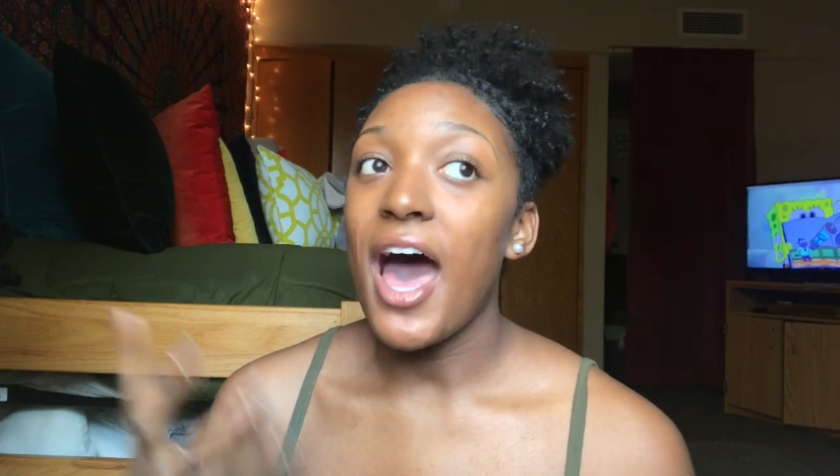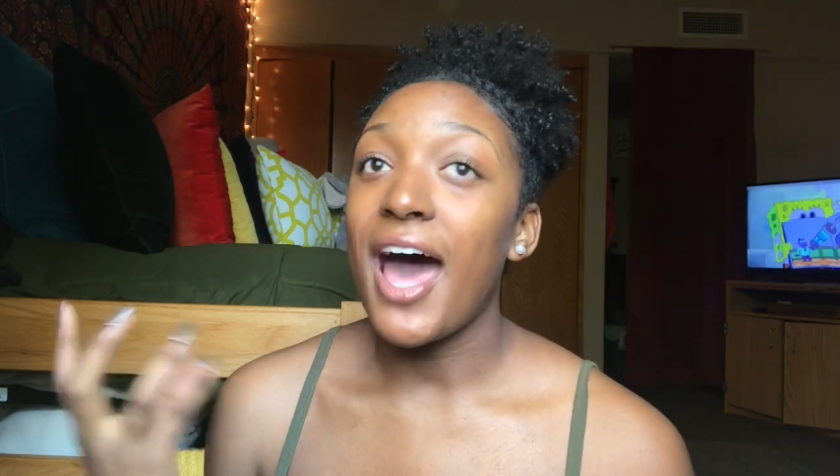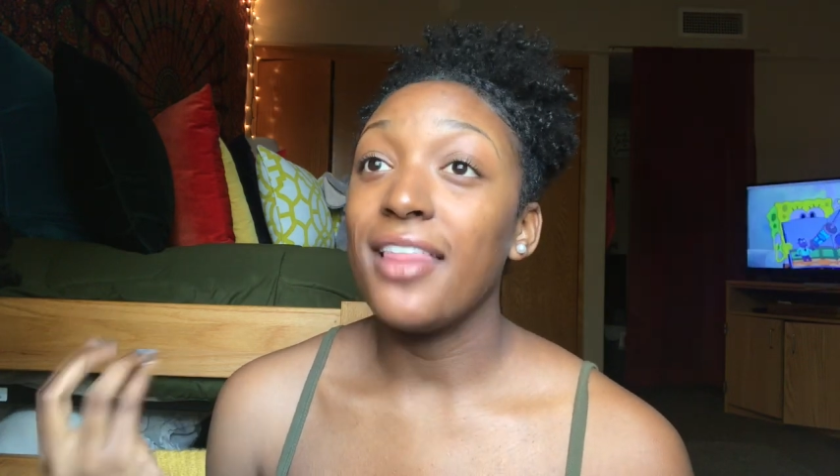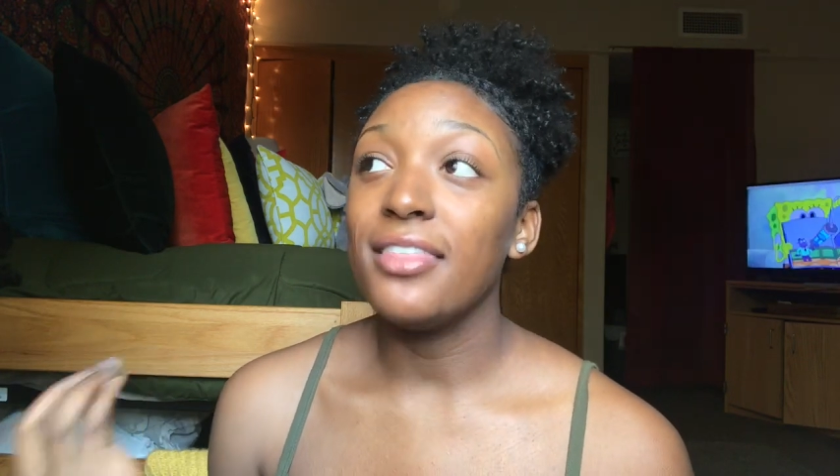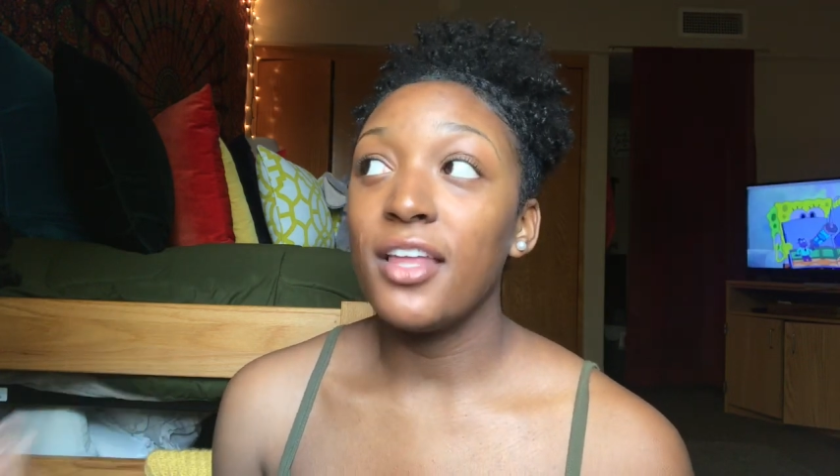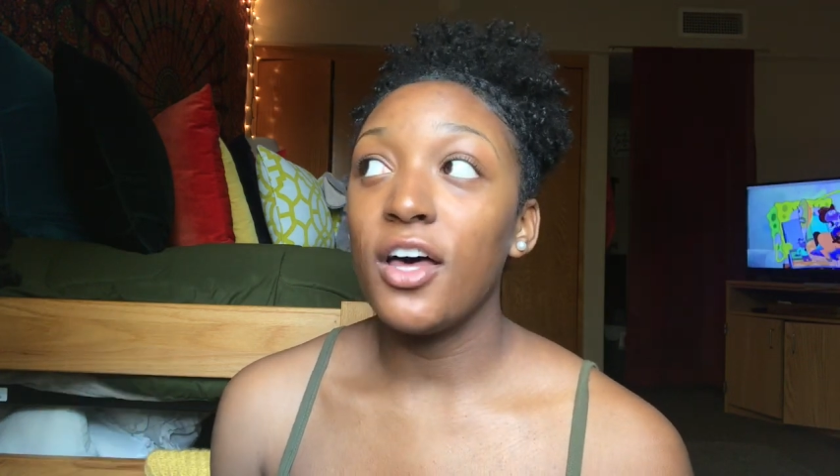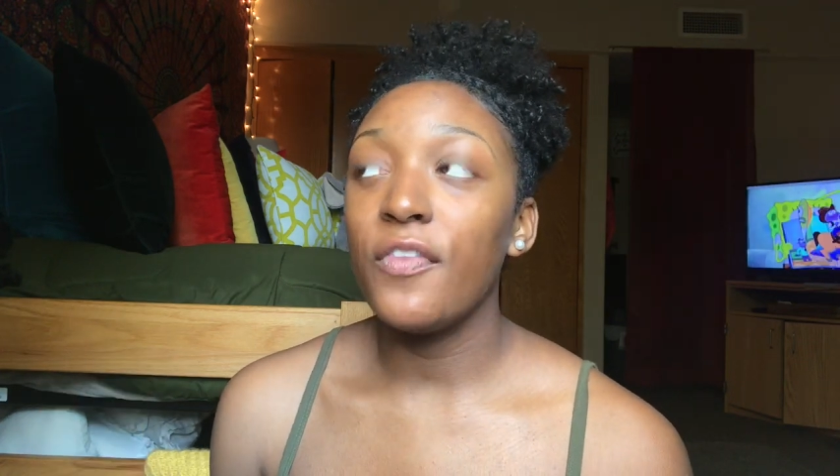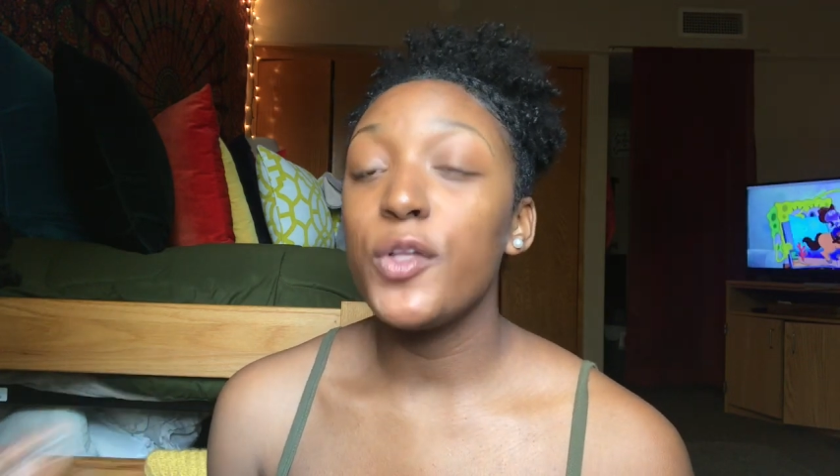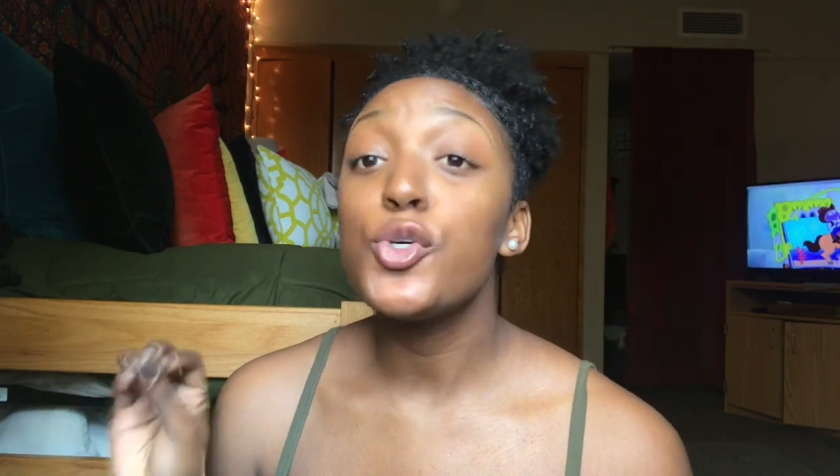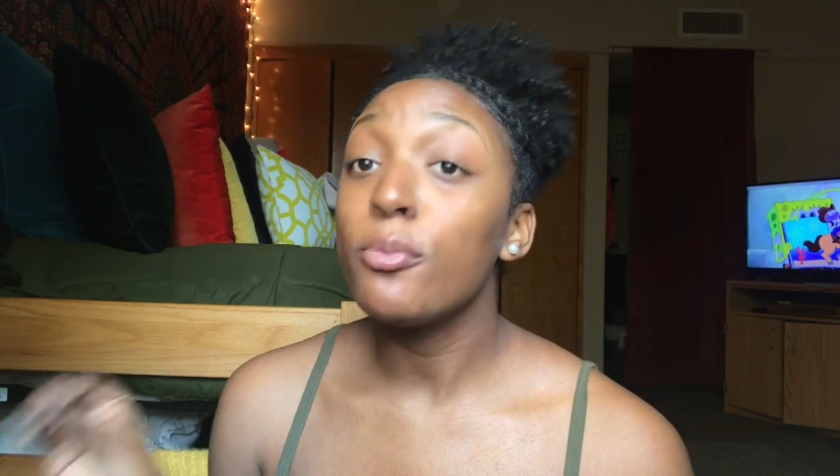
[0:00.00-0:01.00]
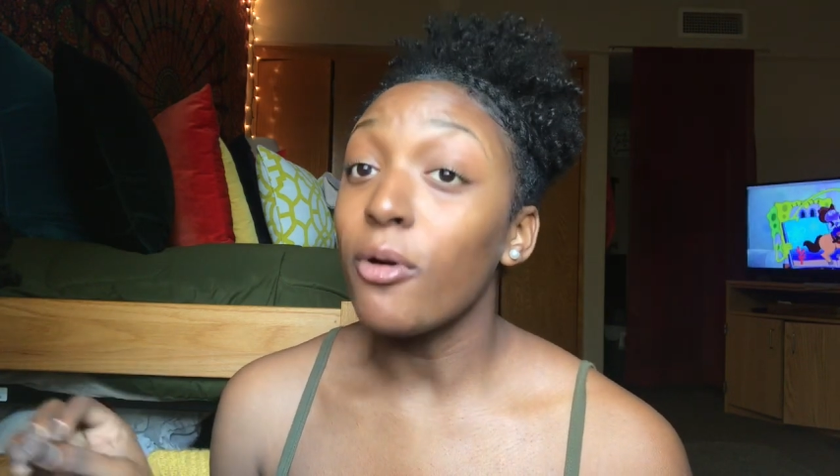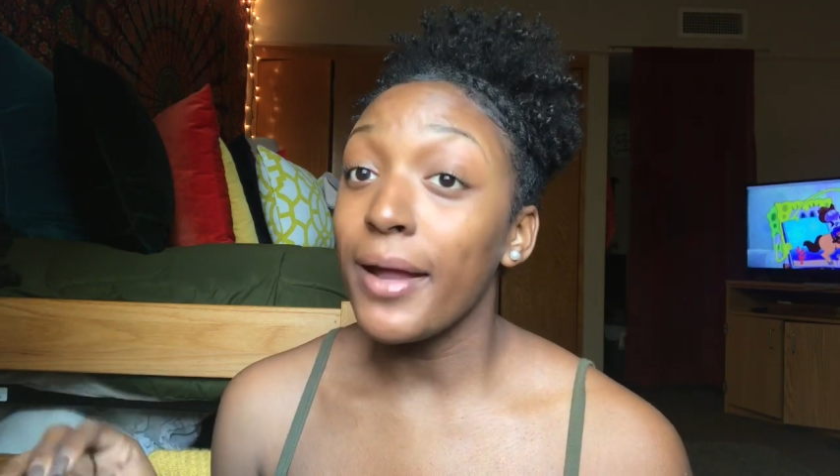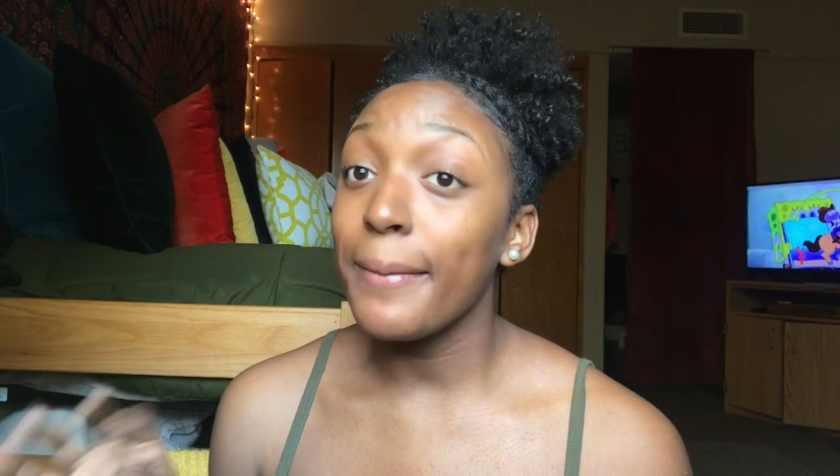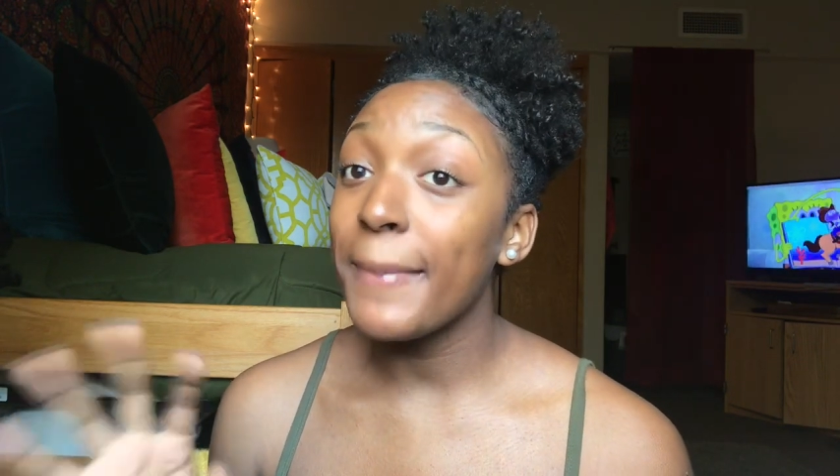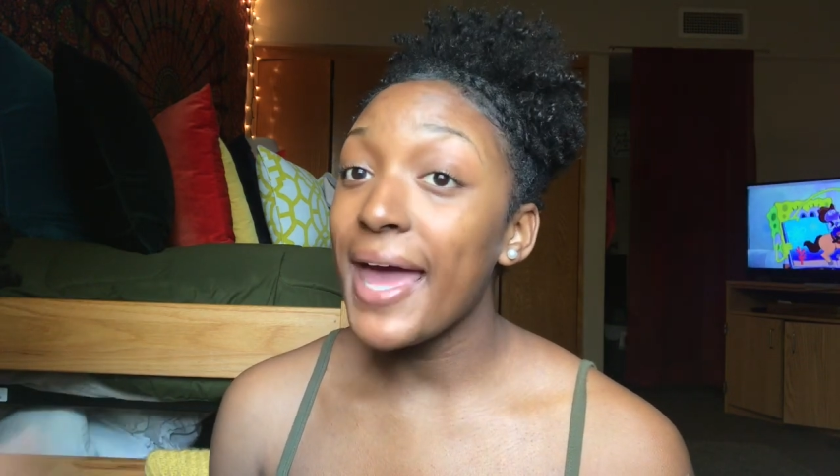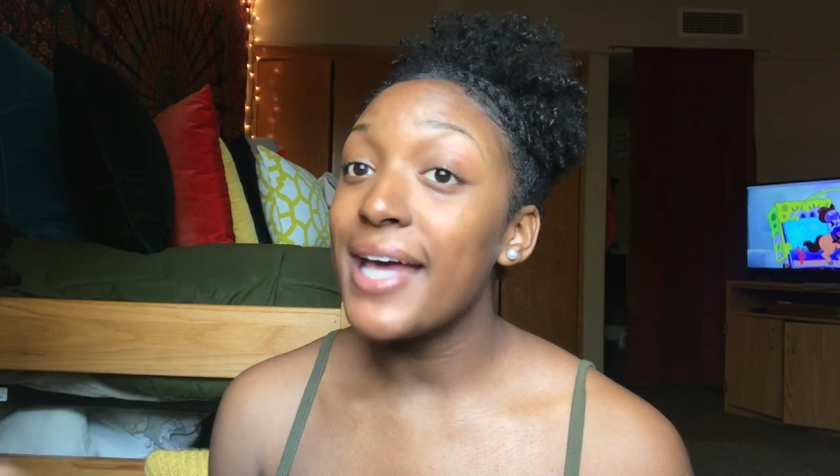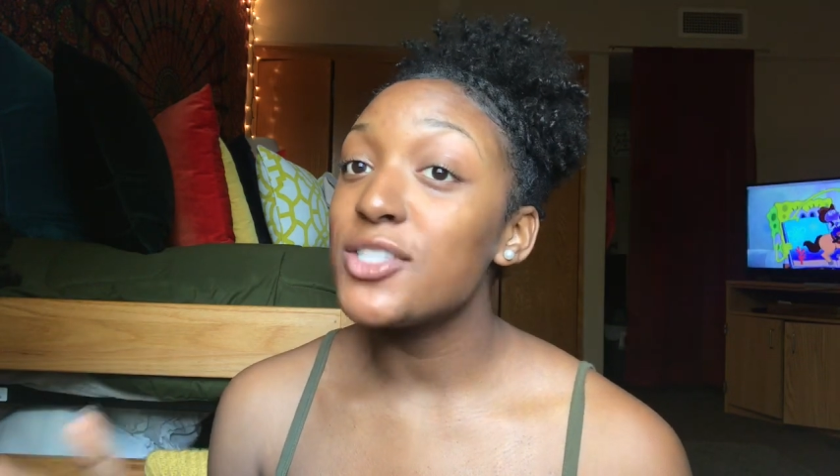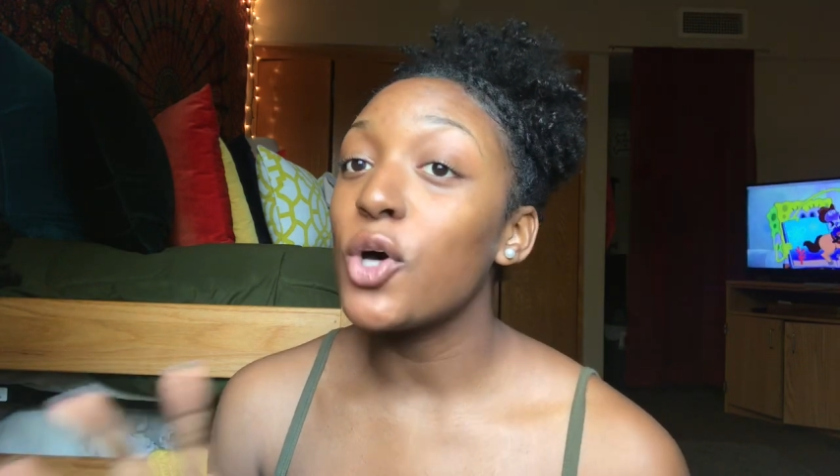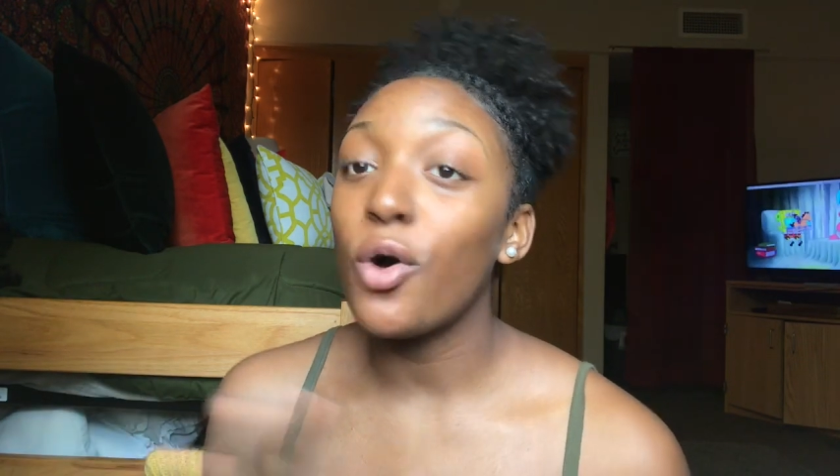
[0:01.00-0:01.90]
I love the turmeric mask